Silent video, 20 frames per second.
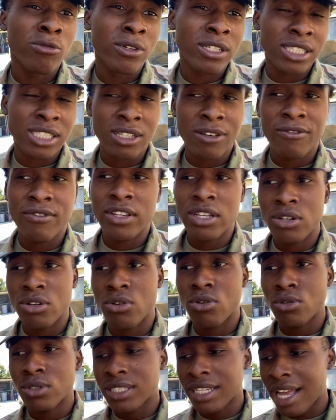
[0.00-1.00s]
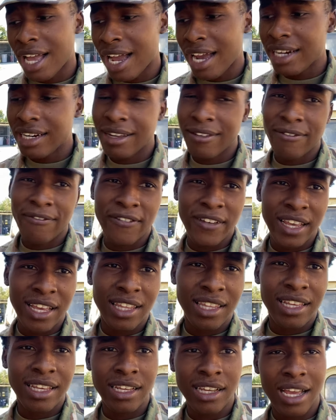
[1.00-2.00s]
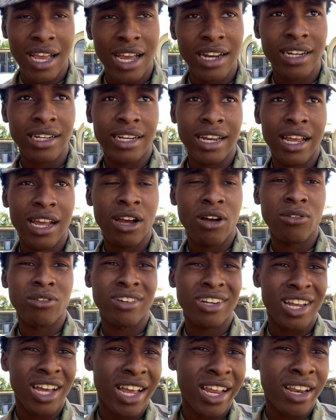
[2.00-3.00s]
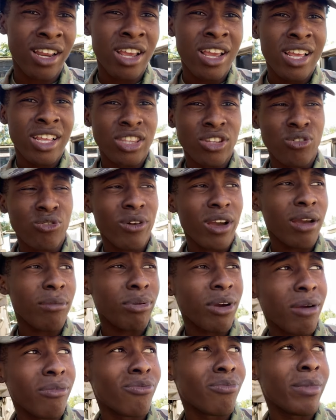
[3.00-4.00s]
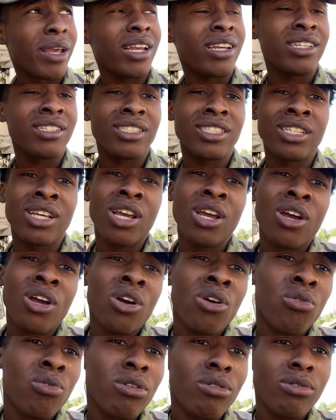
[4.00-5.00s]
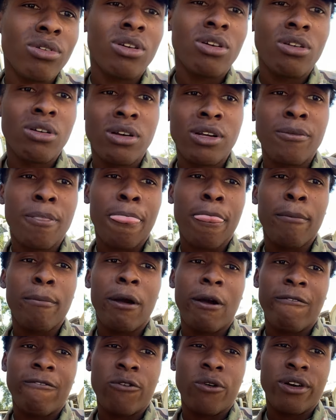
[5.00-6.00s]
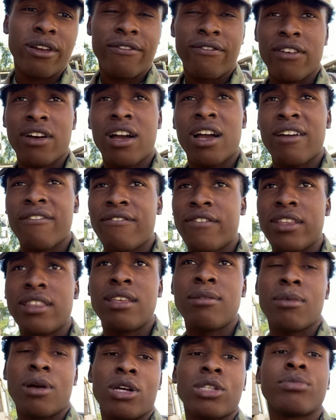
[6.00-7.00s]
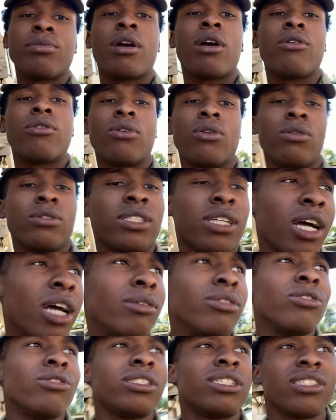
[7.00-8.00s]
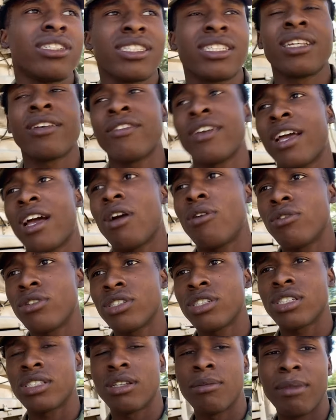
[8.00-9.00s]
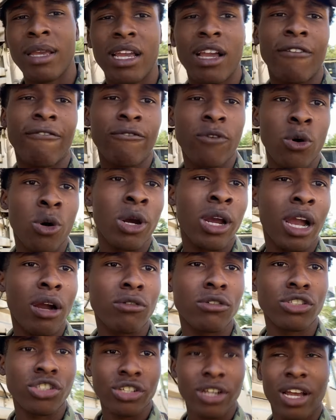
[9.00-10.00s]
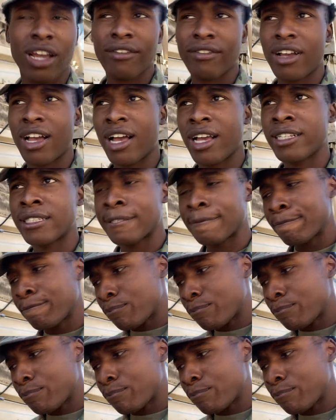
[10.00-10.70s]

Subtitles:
with some vehicles kind of failing, kind of down, not the right proper maintenance, we were going about 45-50 miles per hour the whole time. So it took 7 hours to make a 4-hour drive, guys.